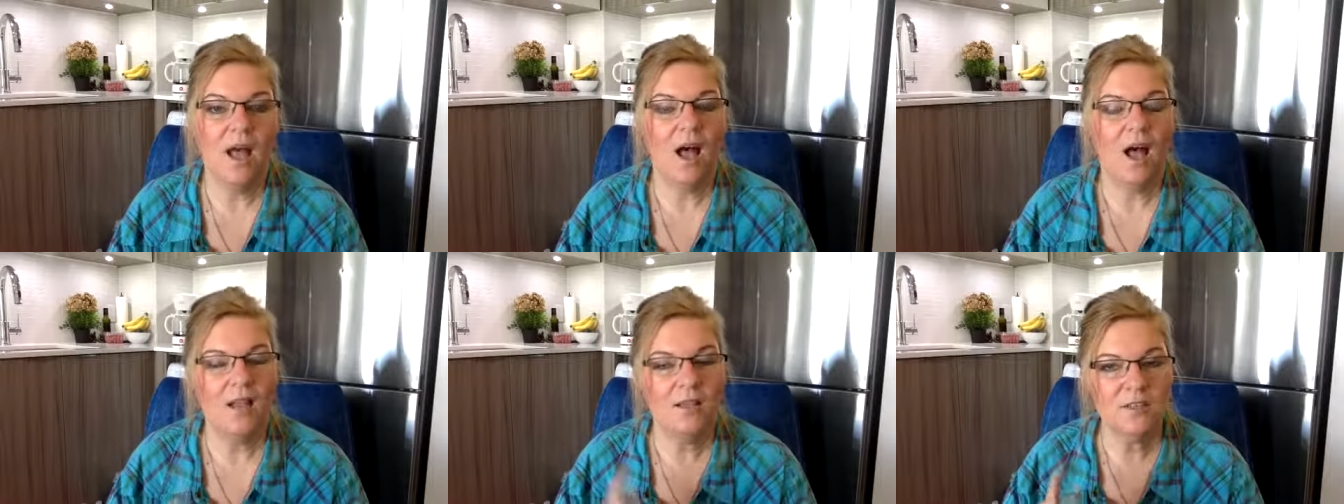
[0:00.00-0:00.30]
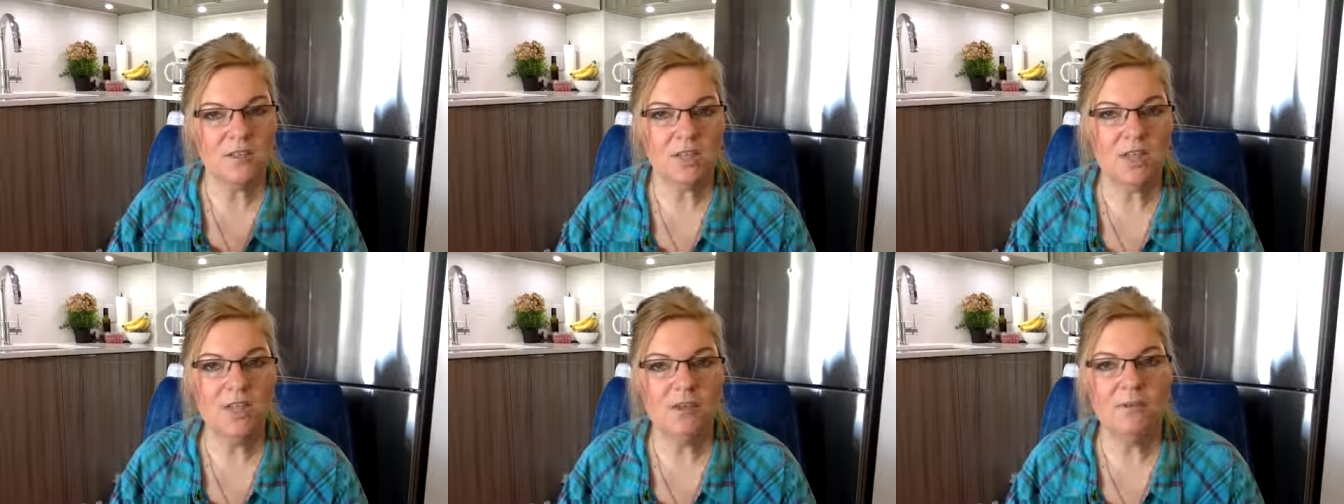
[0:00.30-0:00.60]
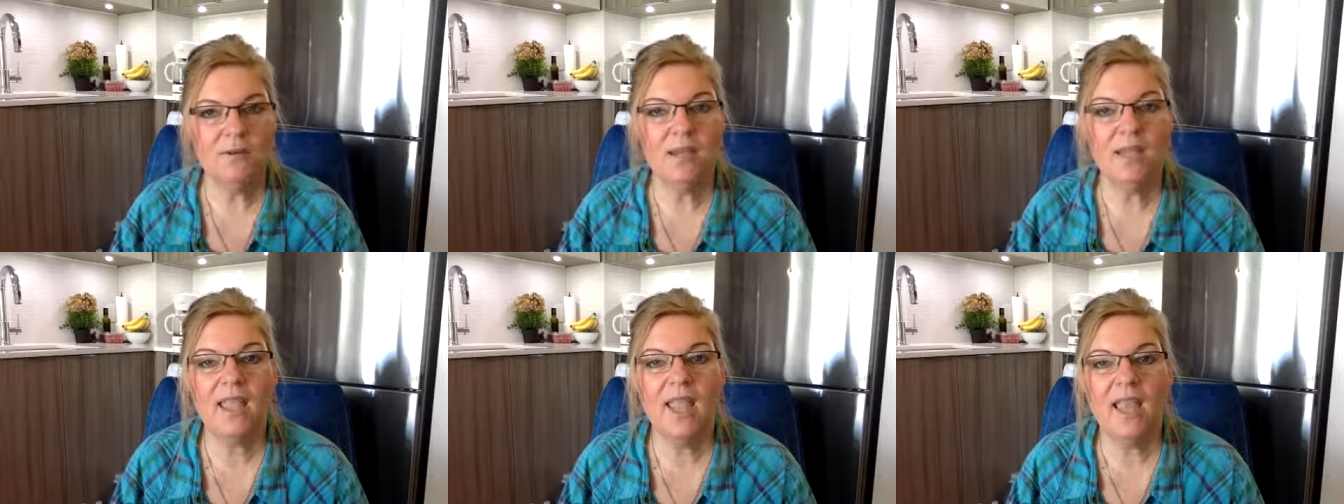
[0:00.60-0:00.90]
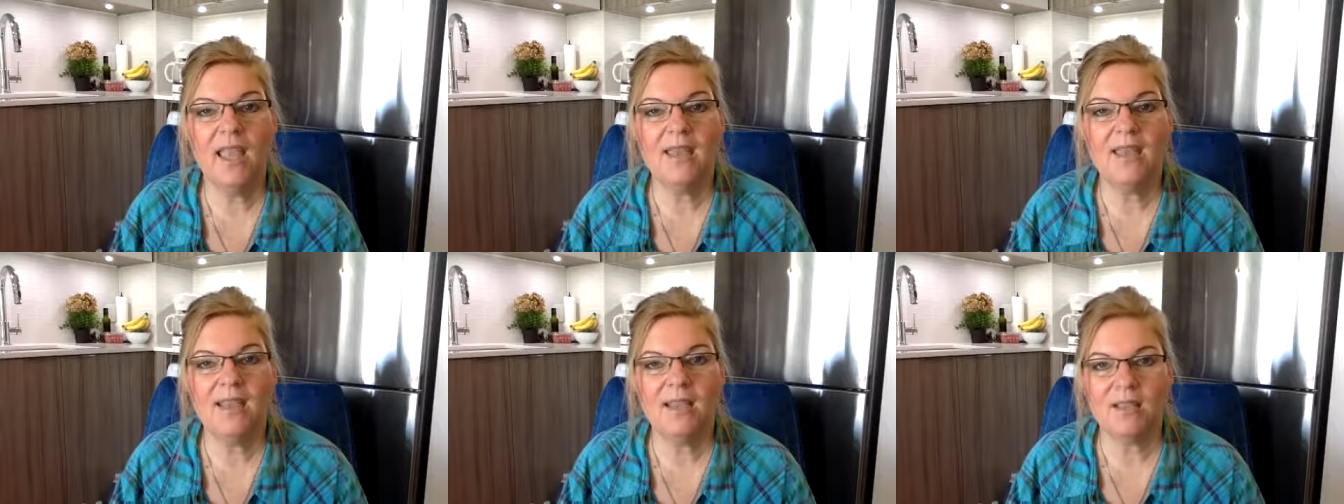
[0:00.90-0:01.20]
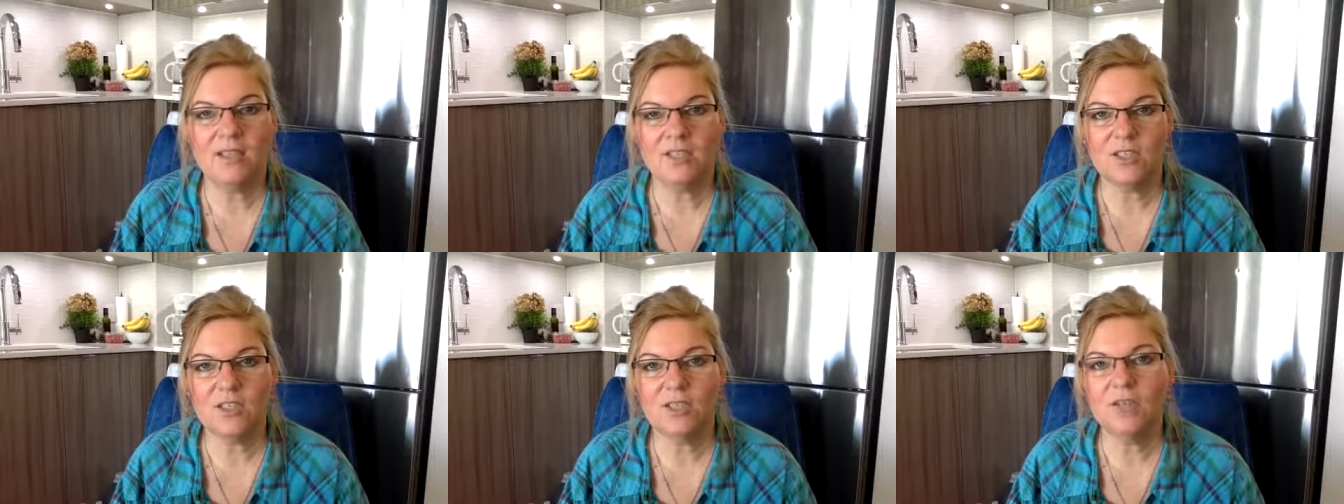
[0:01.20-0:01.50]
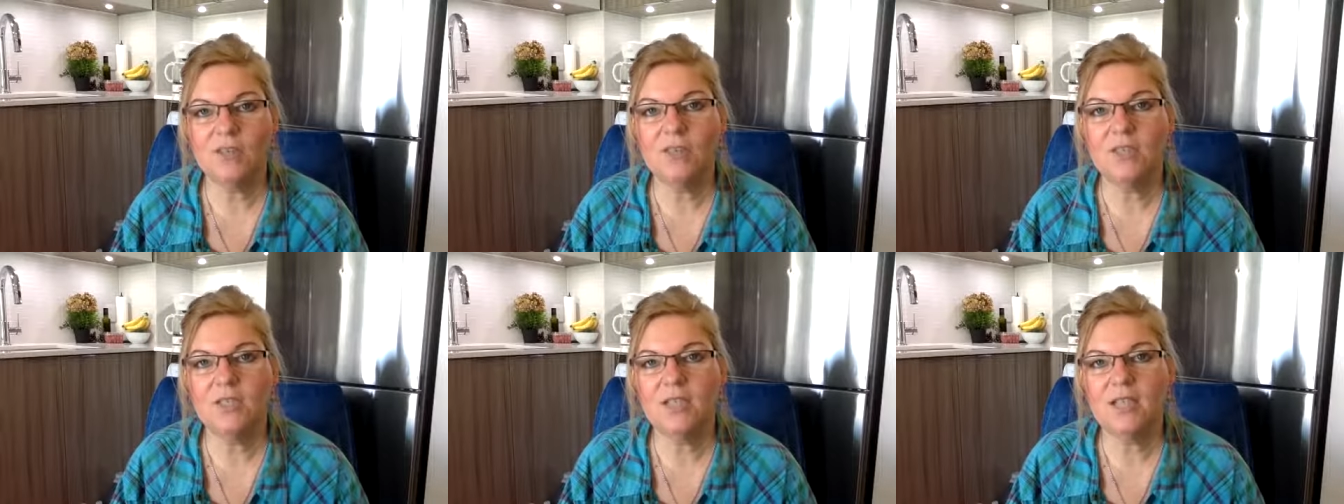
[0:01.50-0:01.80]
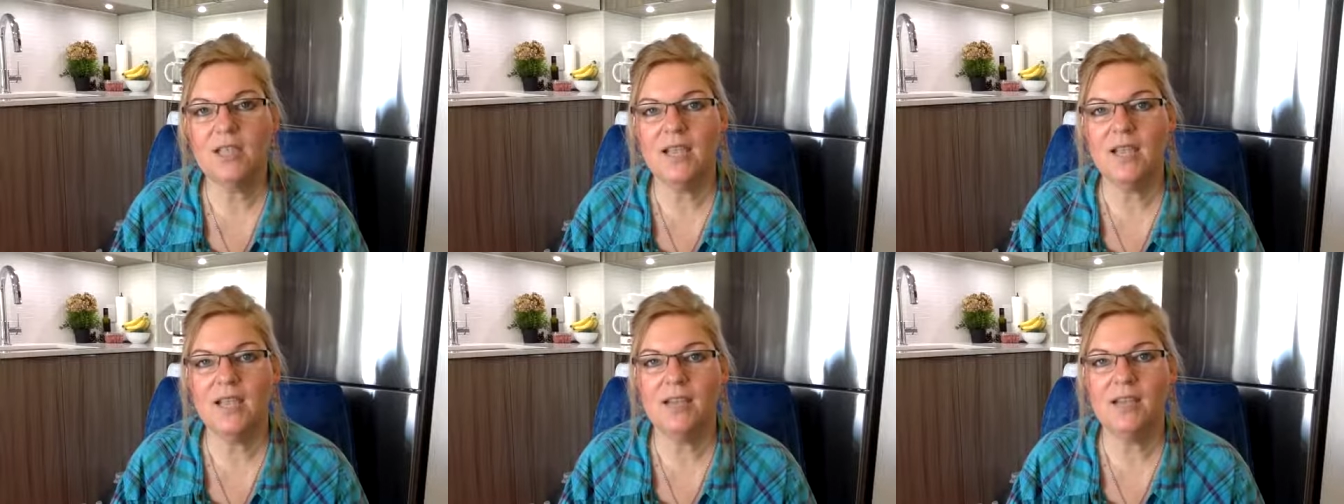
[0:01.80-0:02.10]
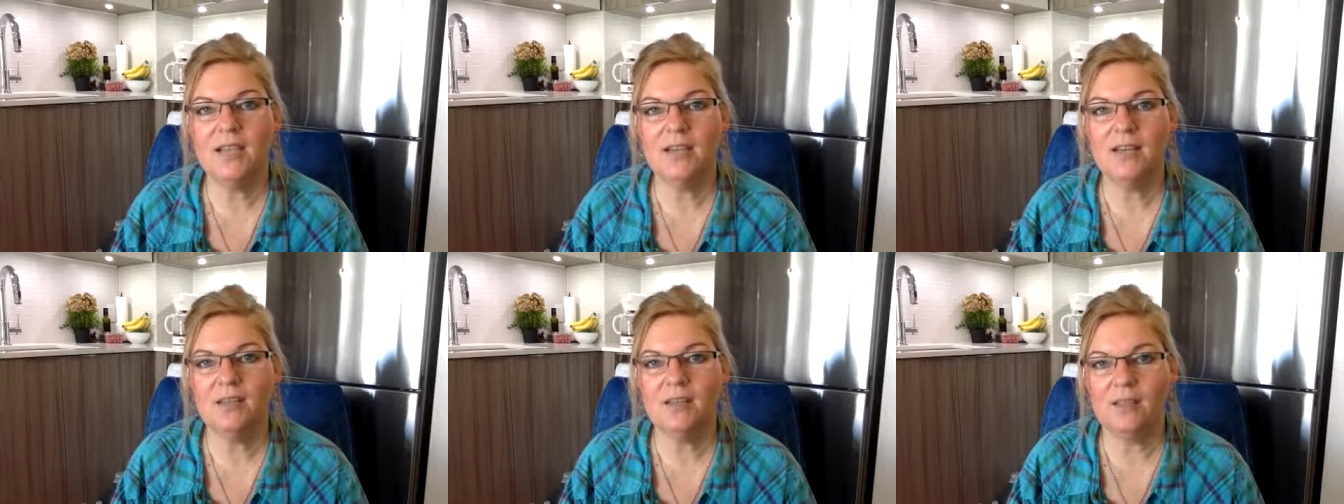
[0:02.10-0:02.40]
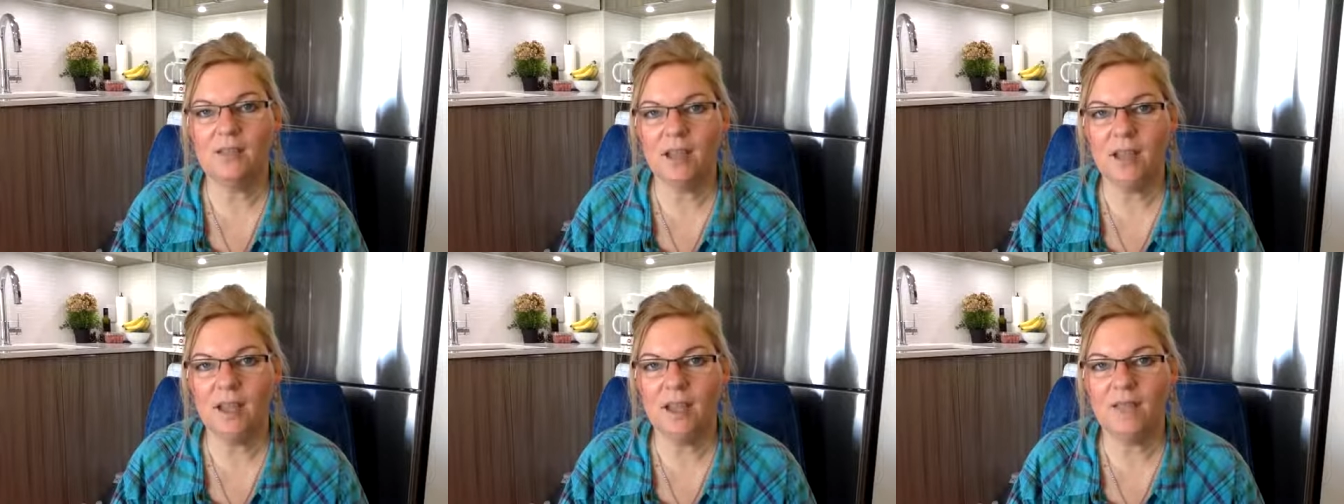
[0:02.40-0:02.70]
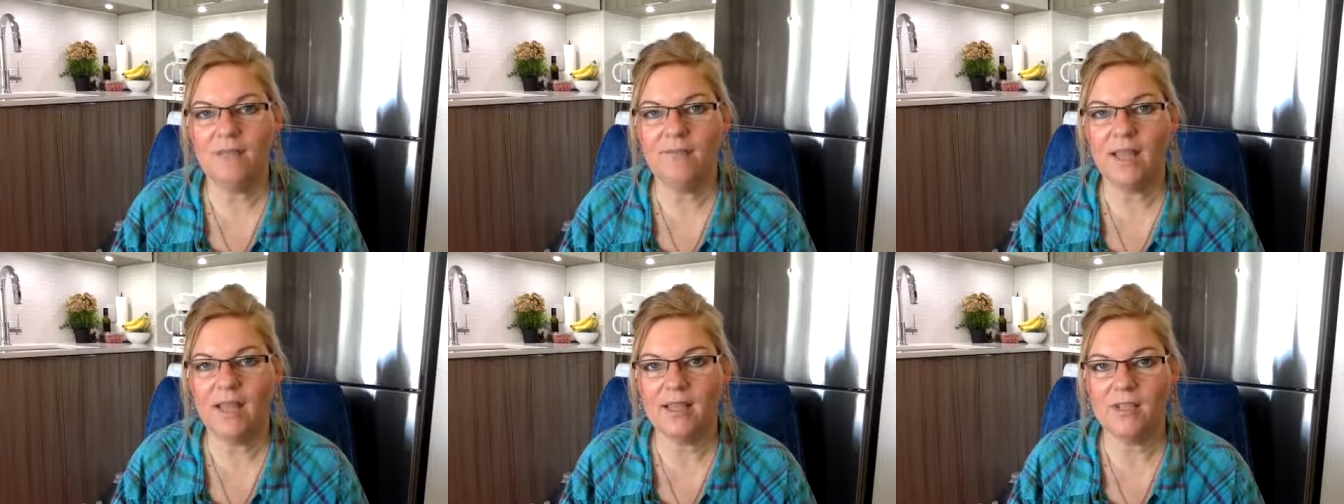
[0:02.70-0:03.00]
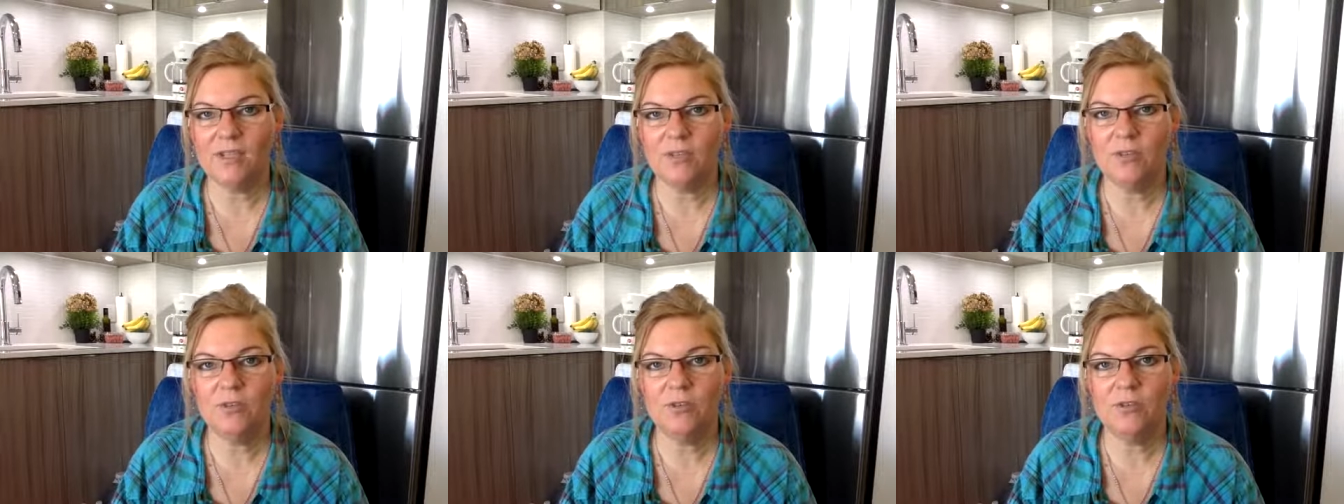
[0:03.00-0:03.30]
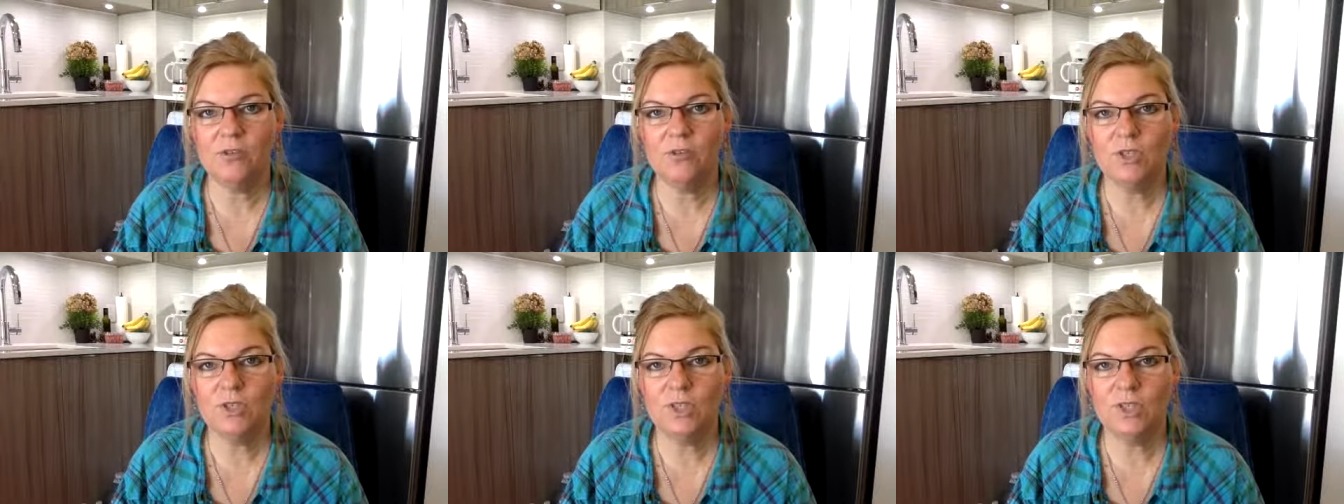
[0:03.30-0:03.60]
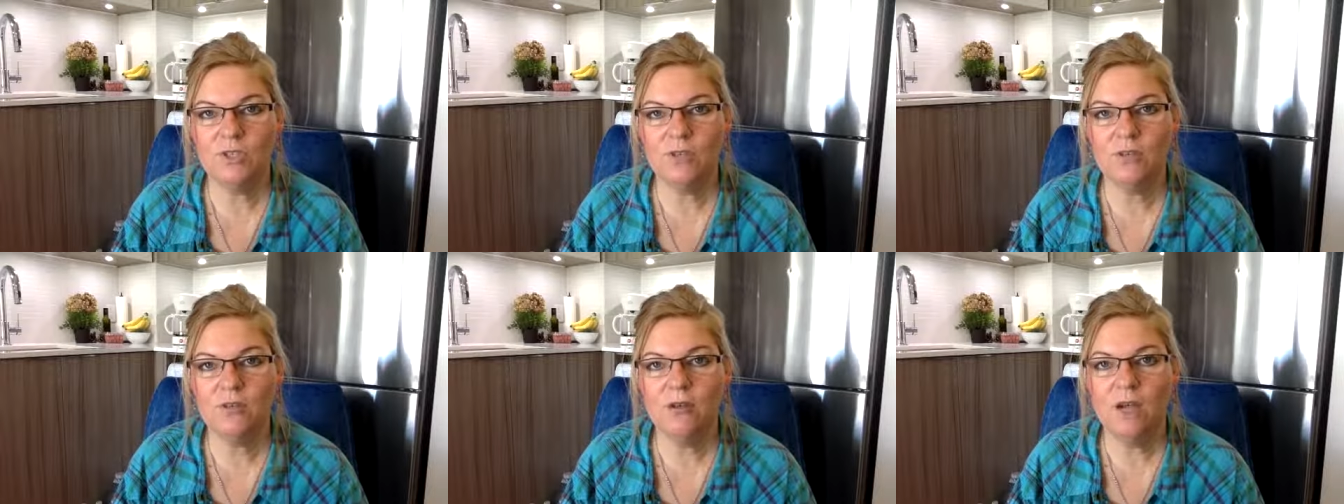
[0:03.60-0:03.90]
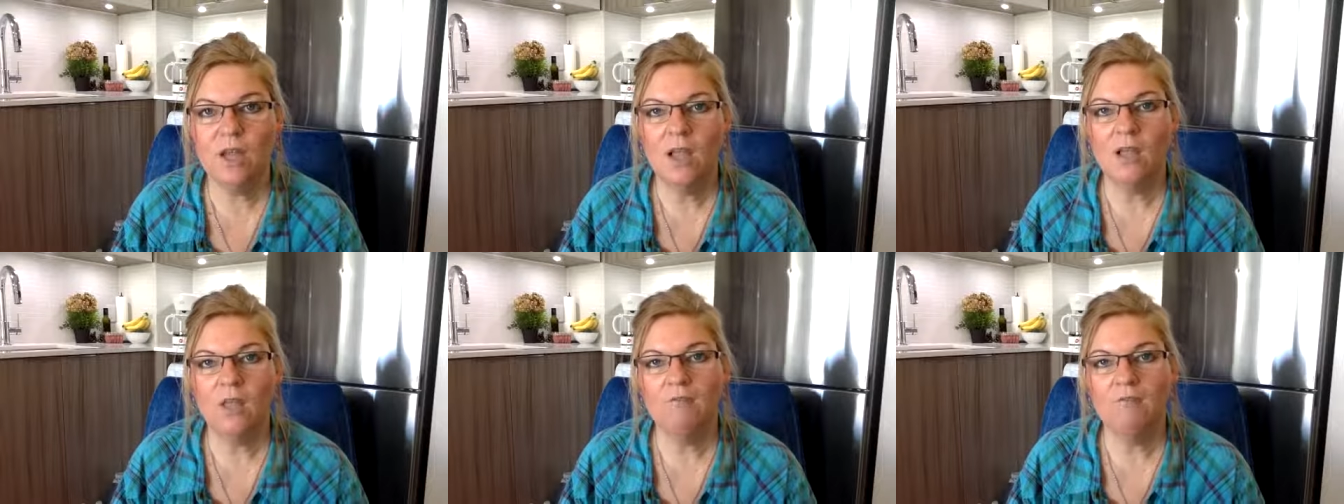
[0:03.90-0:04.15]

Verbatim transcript: I'll see you again next Tuesday here live at 222